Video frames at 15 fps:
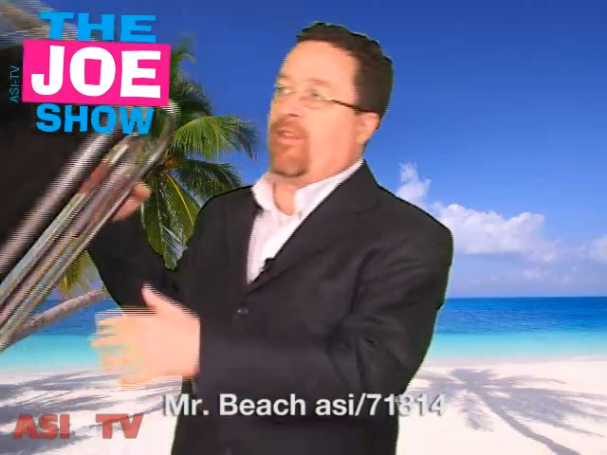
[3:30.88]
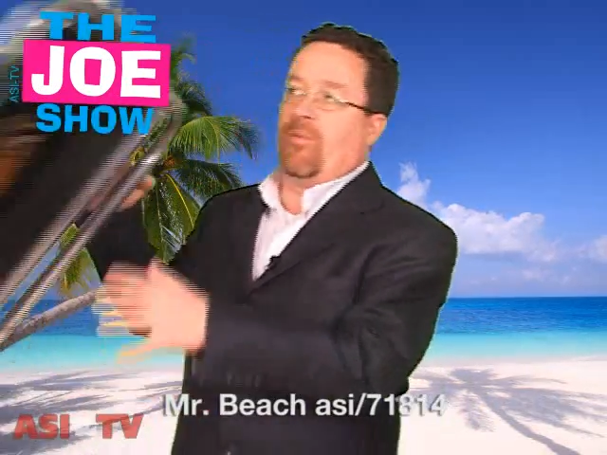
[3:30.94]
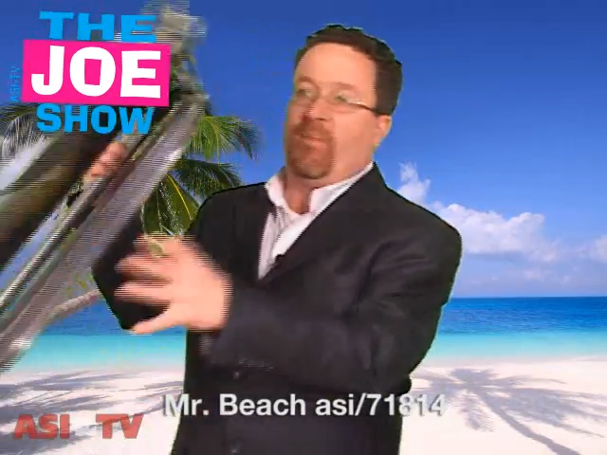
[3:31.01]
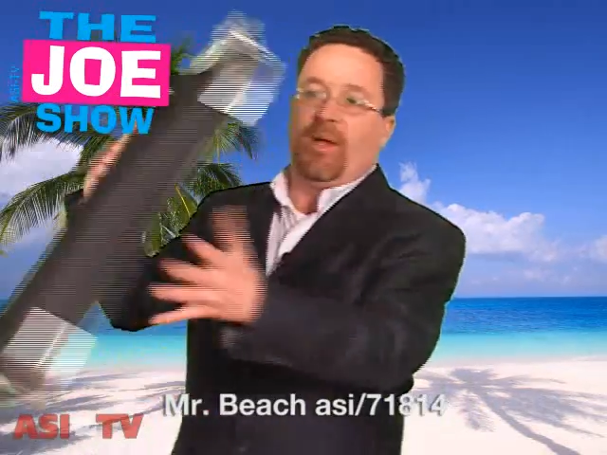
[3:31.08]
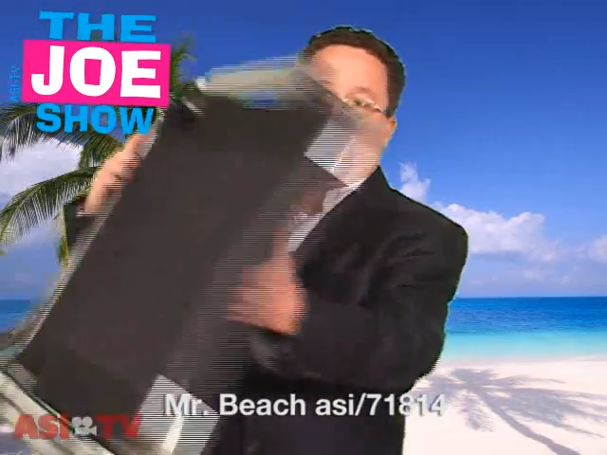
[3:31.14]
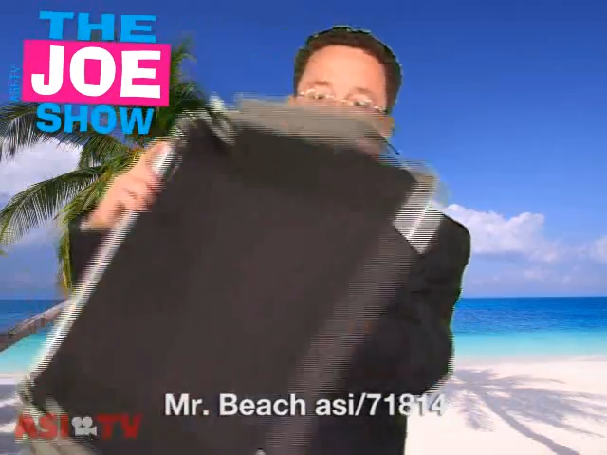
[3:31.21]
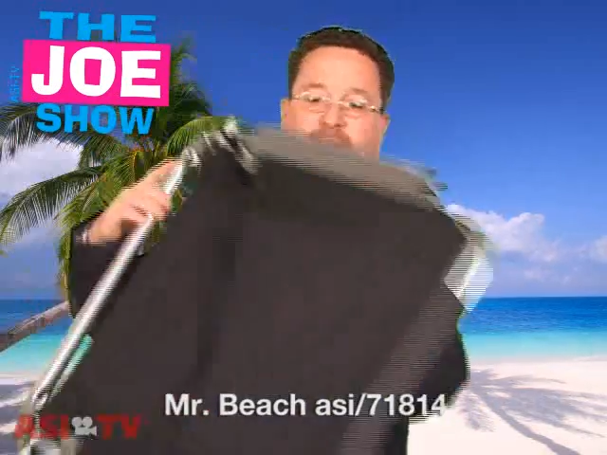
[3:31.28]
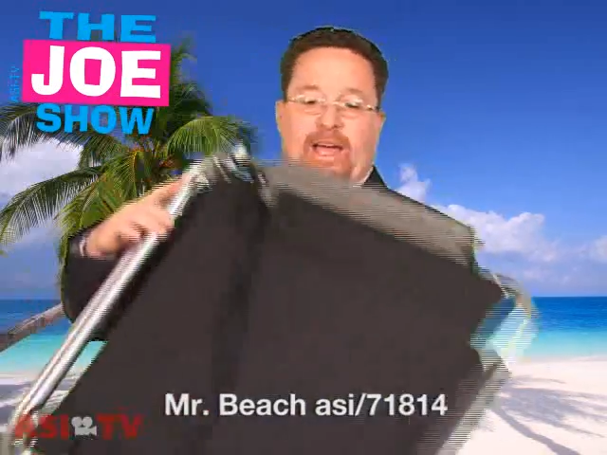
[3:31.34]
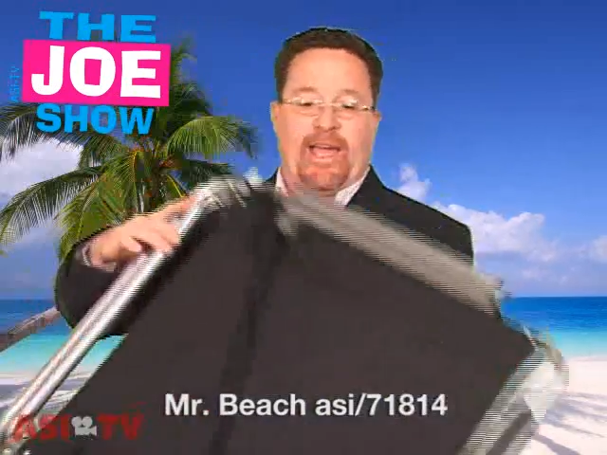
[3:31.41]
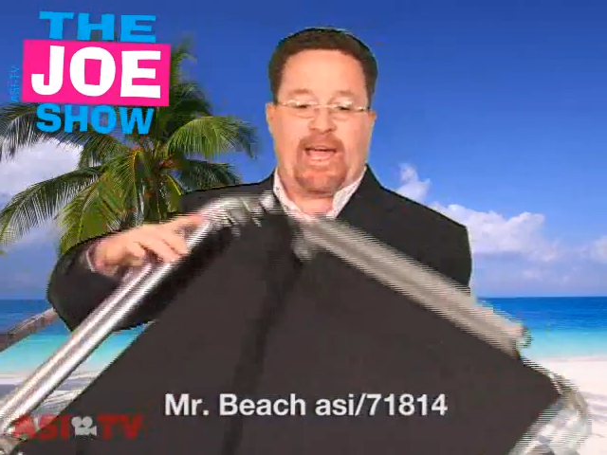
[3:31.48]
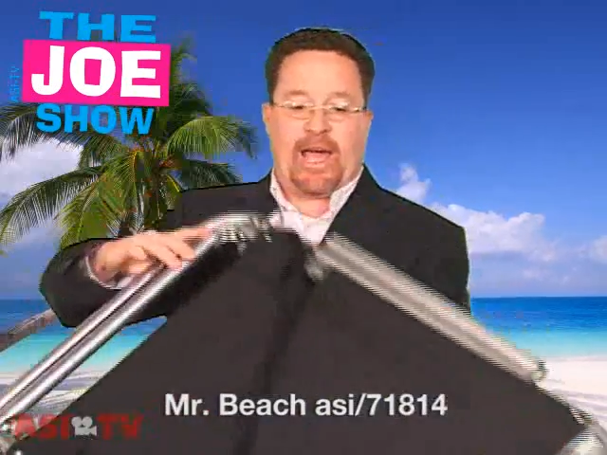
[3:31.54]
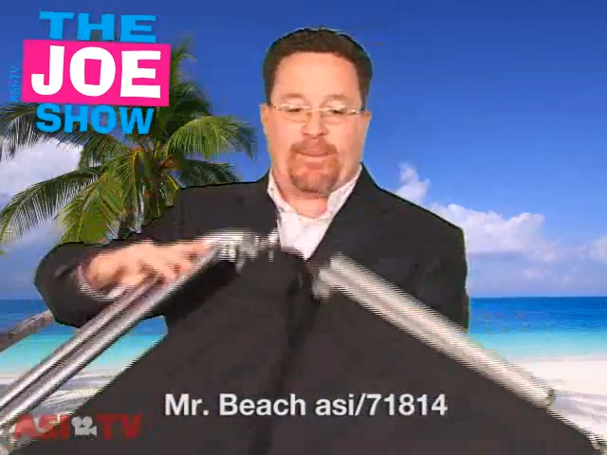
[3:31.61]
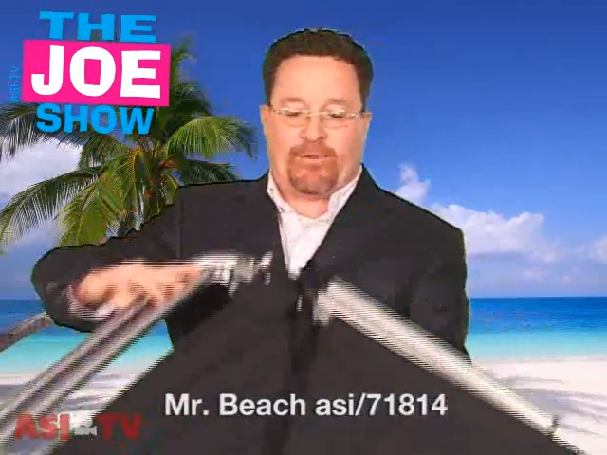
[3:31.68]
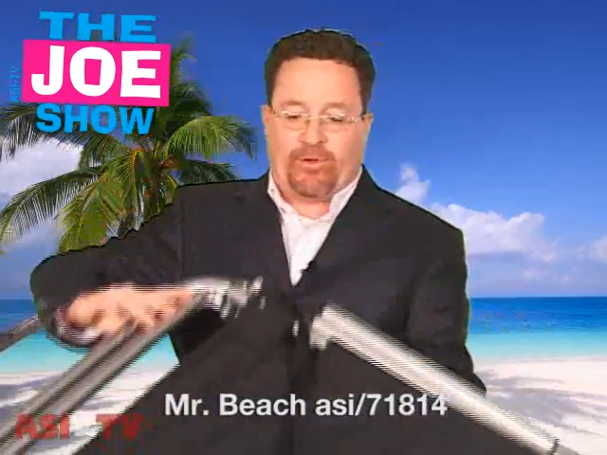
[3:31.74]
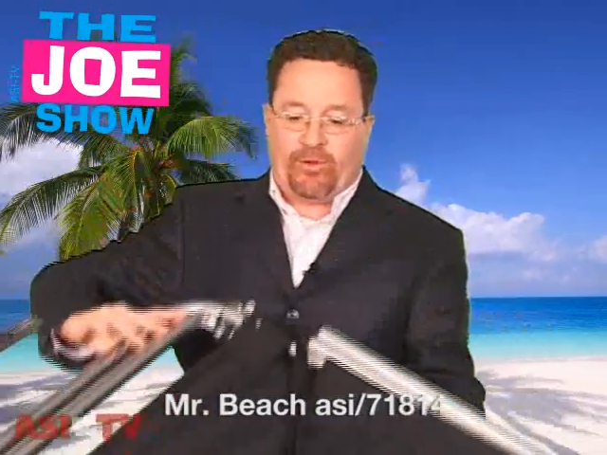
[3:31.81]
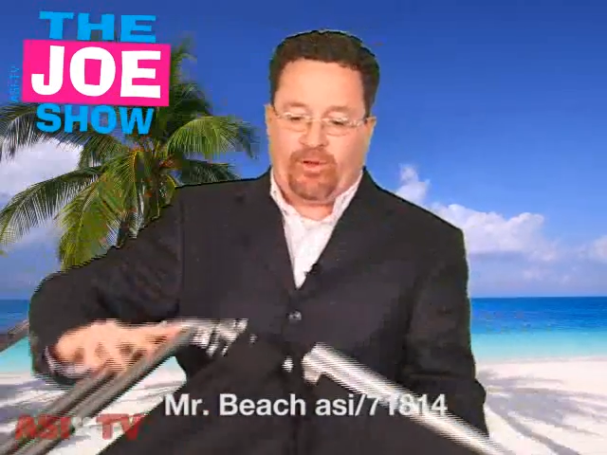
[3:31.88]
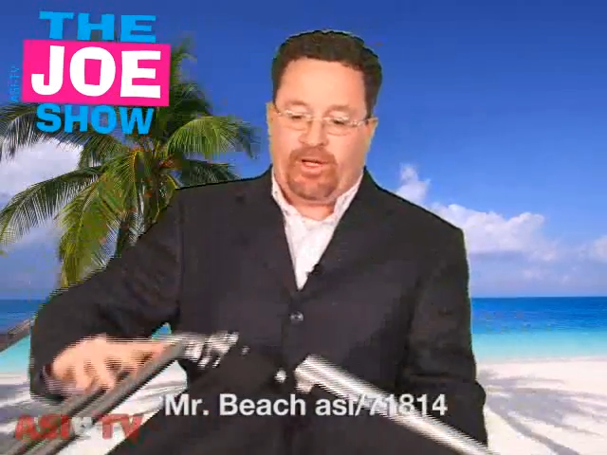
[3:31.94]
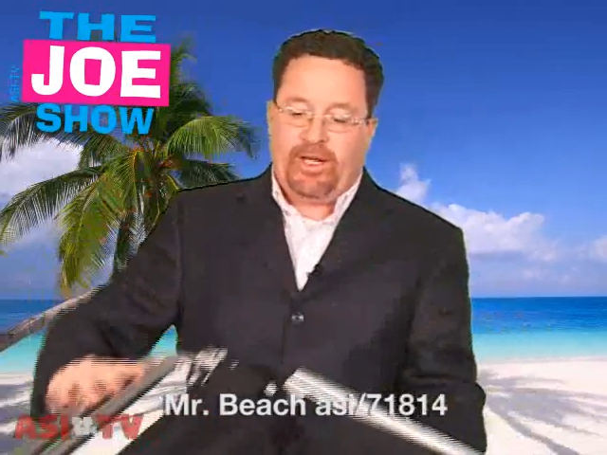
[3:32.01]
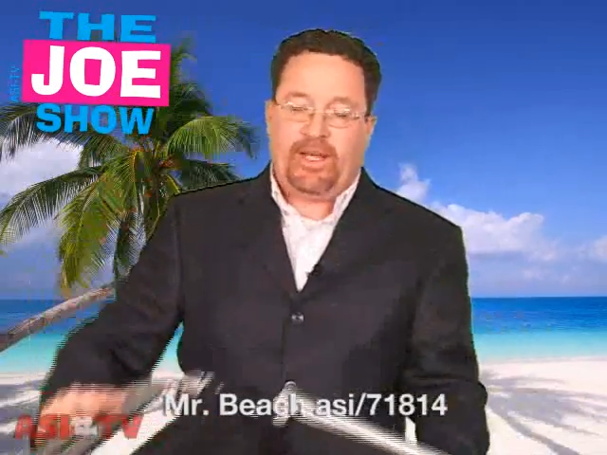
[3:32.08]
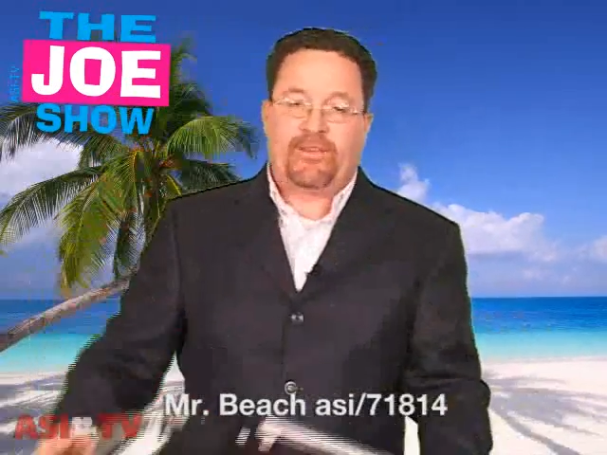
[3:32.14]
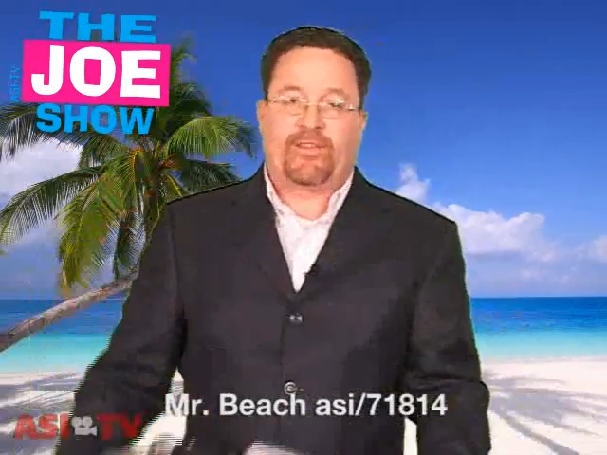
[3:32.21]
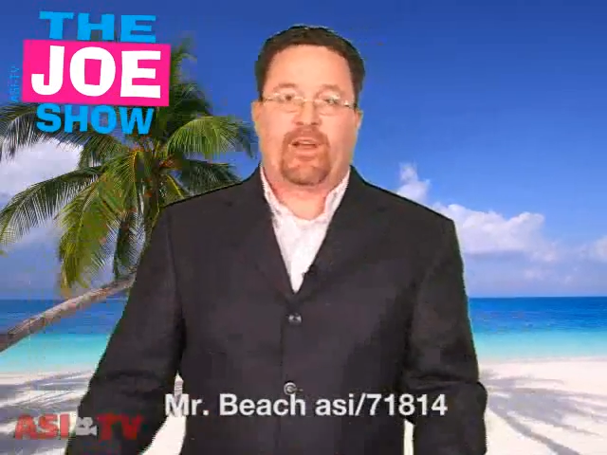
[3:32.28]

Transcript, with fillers: go to the beach, I absolutely need